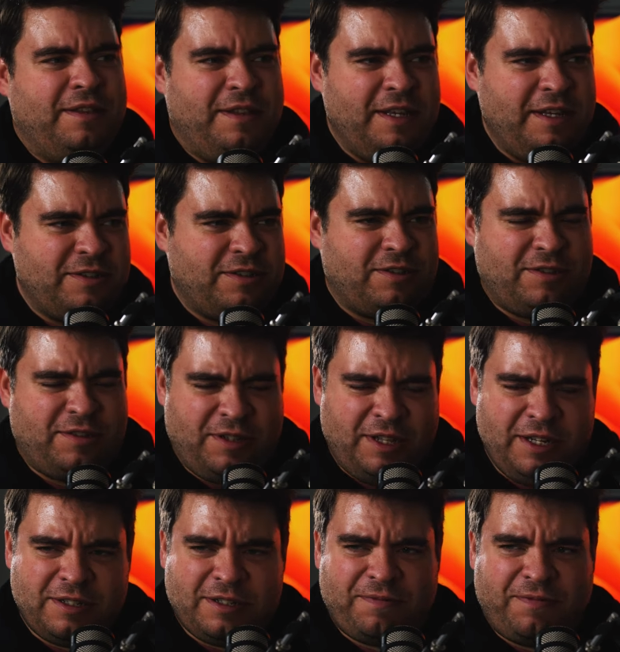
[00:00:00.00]

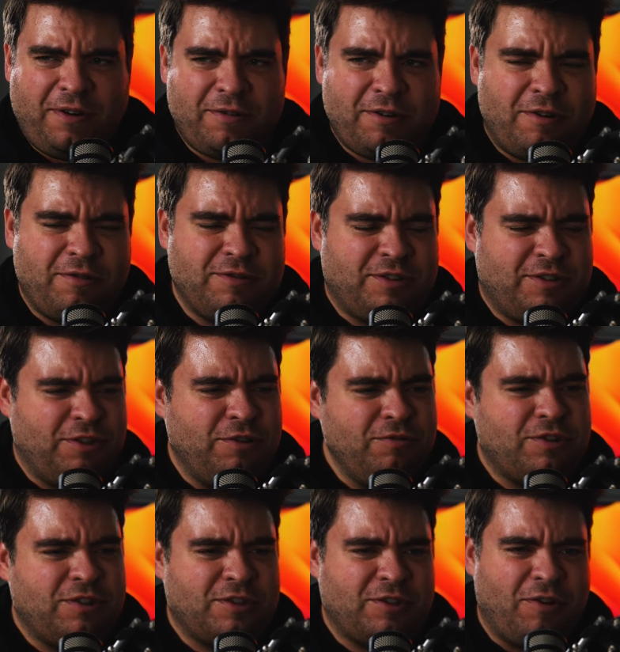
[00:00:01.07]
these photos, you
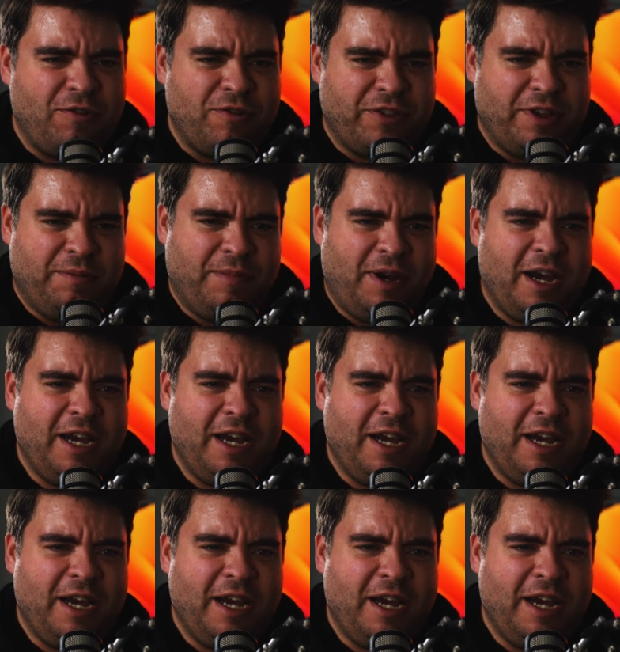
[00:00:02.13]
stole them.